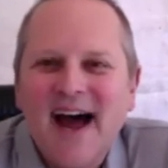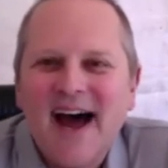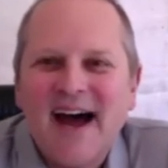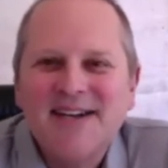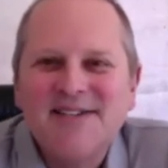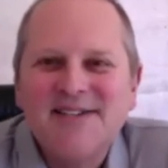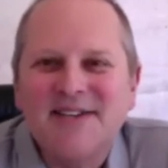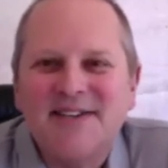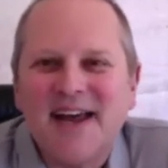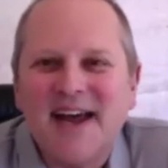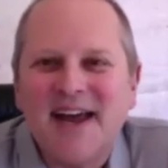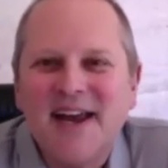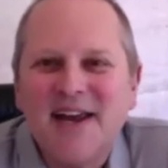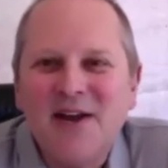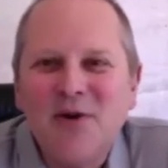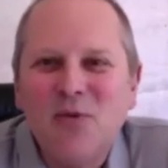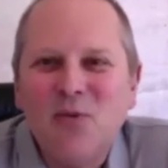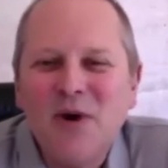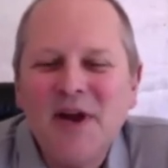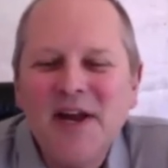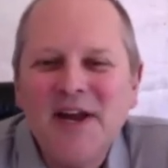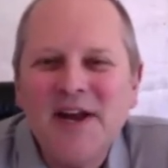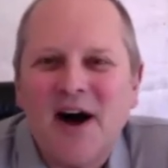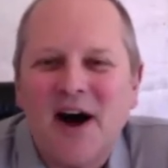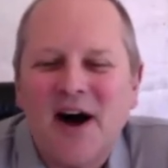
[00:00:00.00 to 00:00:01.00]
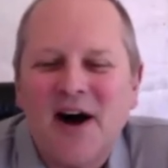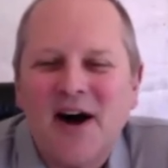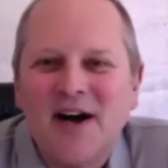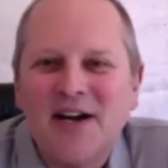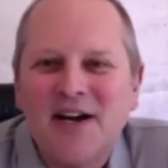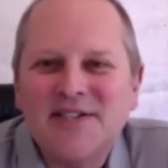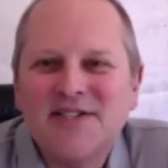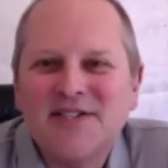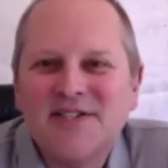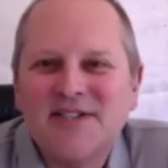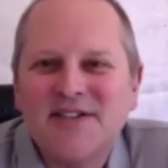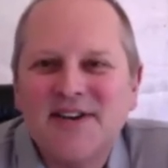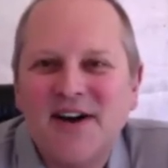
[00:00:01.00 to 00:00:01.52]
Today we are
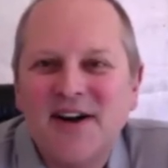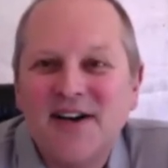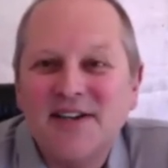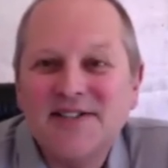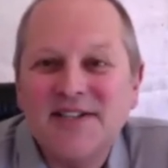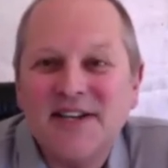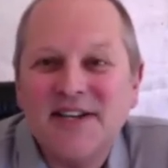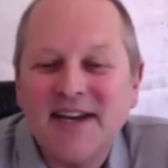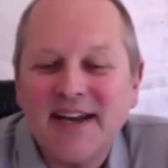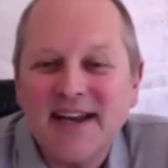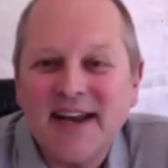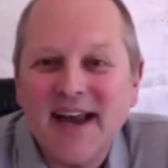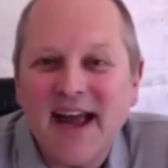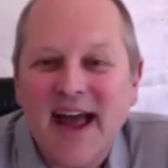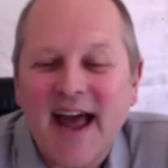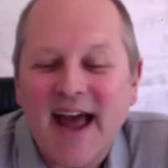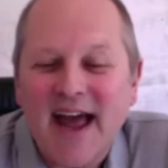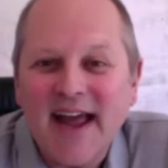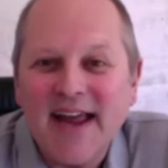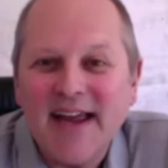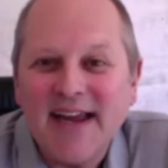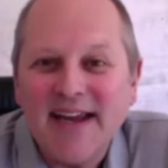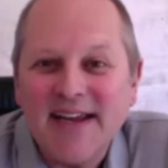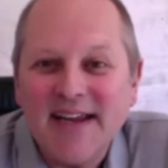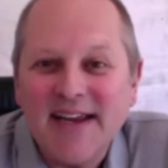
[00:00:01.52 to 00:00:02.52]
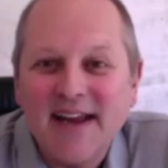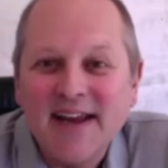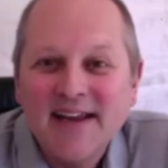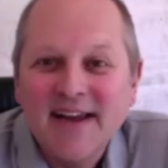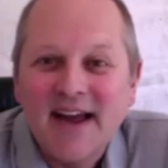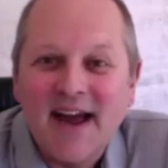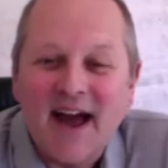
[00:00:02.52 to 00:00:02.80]
starting a